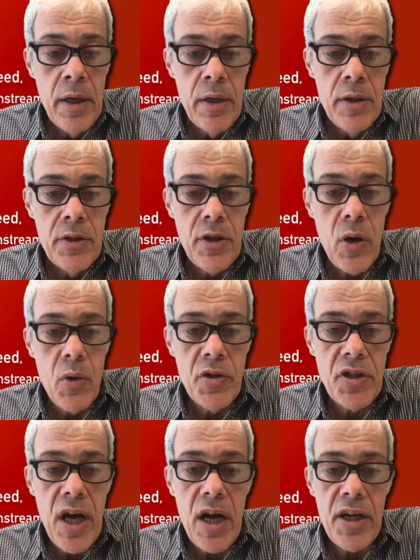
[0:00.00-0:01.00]
So
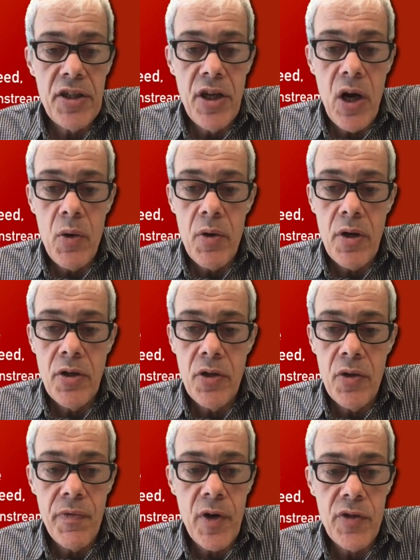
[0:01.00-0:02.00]
SARK is known to
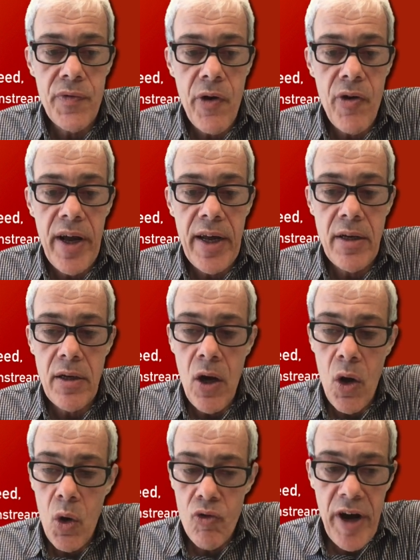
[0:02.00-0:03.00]
phosphorylate a
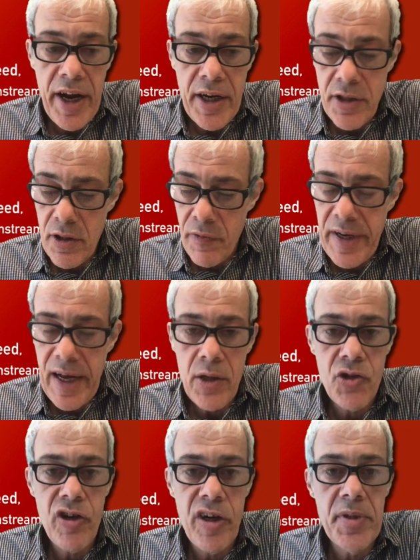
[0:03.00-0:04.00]
whole range of
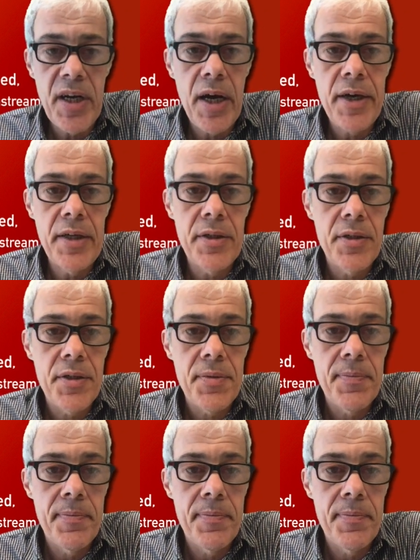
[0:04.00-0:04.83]
downstream targets.